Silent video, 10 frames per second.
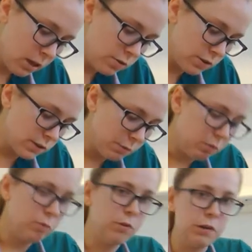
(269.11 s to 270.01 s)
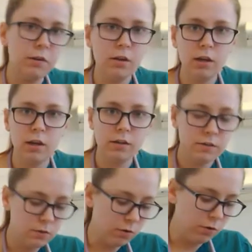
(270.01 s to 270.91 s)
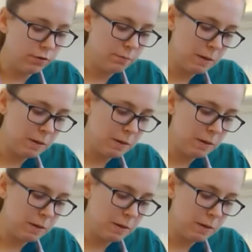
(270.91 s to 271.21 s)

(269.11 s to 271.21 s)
Just like we would an adult.